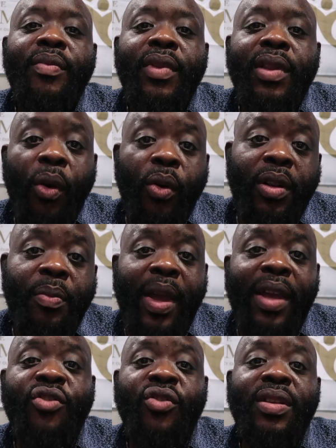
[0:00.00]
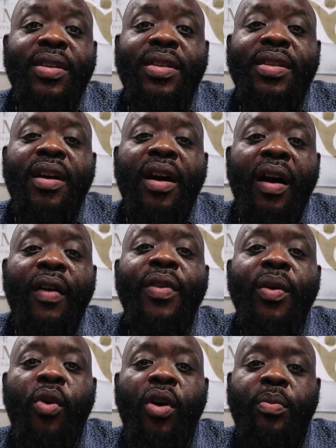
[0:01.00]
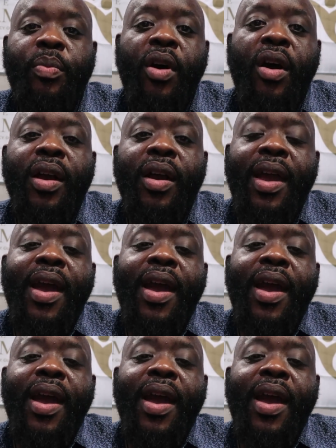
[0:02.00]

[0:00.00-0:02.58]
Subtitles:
local patrons of the water park.